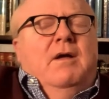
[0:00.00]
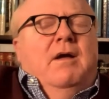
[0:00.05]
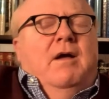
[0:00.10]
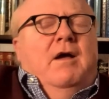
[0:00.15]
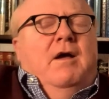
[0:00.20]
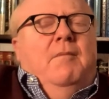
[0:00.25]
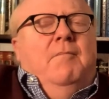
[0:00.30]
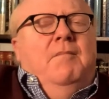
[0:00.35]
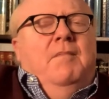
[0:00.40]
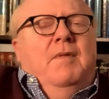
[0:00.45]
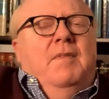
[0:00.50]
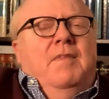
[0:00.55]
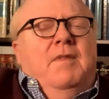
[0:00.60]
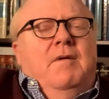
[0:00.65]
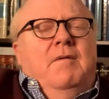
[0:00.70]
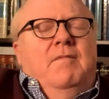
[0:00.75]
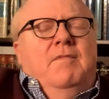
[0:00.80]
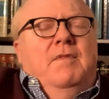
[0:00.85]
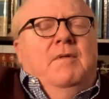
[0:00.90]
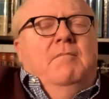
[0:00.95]
Um,
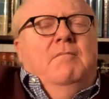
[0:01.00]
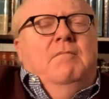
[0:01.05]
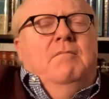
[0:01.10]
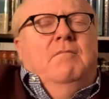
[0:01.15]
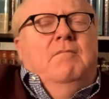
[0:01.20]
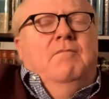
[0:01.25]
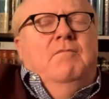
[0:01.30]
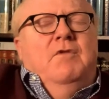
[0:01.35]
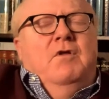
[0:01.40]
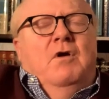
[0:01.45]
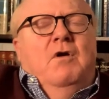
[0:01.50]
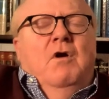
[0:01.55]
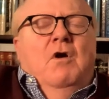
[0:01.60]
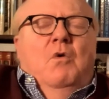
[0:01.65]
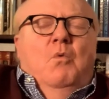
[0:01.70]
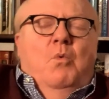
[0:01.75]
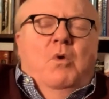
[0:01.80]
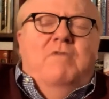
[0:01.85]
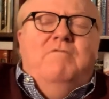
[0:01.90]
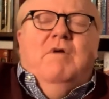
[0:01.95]
the, the, you know
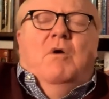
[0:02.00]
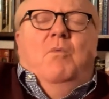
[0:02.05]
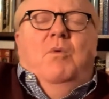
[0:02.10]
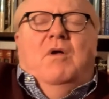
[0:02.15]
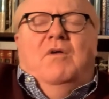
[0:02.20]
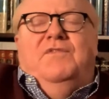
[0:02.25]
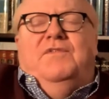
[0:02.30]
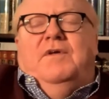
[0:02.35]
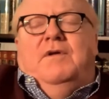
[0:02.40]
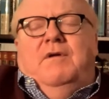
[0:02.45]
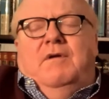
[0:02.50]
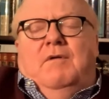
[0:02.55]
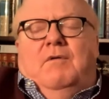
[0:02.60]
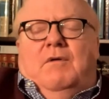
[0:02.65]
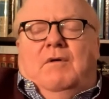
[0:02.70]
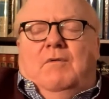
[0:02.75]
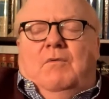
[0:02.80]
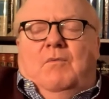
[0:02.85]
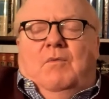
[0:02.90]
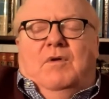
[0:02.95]
Woodrow Wilson
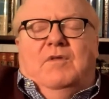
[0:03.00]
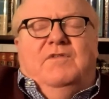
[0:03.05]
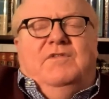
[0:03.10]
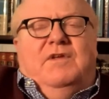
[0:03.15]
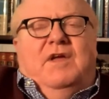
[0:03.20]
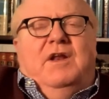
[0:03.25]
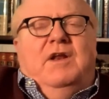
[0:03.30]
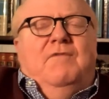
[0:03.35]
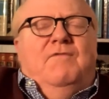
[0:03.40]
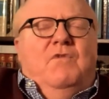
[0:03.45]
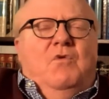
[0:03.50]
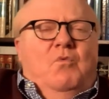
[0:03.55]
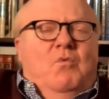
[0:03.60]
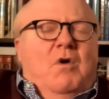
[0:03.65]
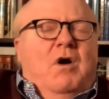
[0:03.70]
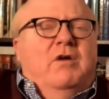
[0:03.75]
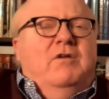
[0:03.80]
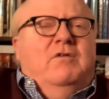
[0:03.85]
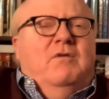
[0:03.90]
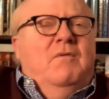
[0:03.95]
once said, "If you
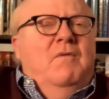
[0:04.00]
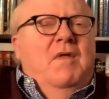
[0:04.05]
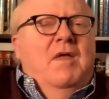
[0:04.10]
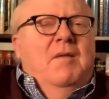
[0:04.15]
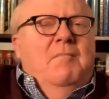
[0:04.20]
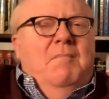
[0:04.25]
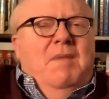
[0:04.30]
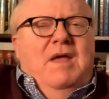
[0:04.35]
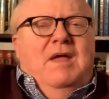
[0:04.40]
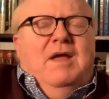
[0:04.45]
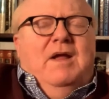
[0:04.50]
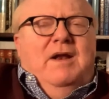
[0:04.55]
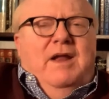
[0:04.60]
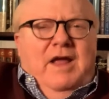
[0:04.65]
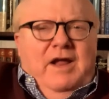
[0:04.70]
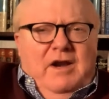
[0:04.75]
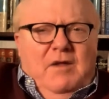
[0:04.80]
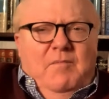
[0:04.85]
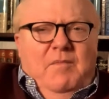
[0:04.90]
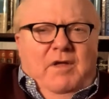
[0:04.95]
want to make an
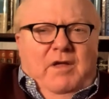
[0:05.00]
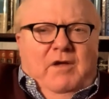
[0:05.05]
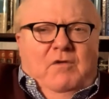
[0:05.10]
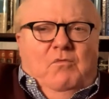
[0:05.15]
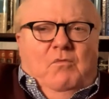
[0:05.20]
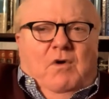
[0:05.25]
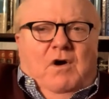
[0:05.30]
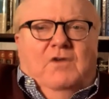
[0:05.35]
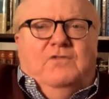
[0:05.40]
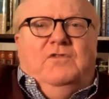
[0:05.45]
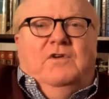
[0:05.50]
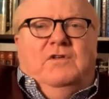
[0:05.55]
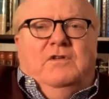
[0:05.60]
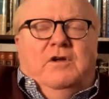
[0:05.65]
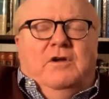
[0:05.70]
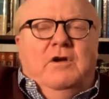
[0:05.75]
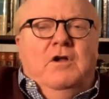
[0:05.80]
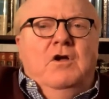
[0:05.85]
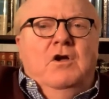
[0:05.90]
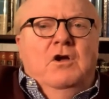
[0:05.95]
enemy in
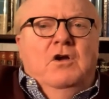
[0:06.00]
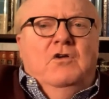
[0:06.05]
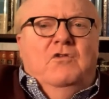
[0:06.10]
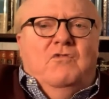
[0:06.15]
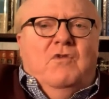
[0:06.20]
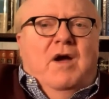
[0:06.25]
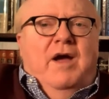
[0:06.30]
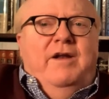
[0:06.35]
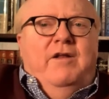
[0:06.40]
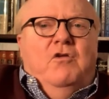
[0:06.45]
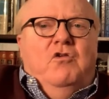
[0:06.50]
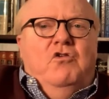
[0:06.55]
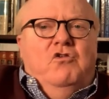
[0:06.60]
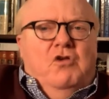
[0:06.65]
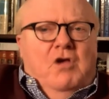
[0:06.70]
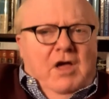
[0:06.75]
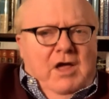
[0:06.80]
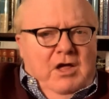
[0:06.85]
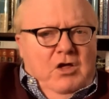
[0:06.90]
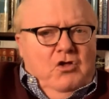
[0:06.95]
Washington, try to
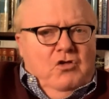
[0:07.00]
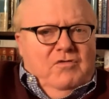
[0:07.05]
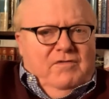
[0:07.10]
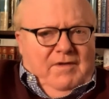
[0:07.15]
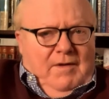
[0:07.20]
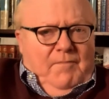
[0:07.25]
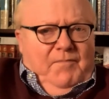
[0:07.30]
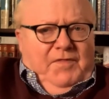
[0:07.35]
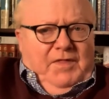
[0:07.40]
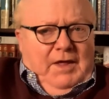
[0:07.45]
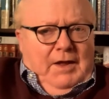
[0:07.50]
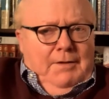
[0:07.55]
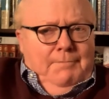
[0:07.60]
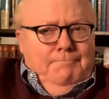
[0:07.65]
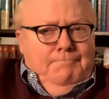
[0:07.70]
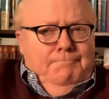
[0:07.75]
change something."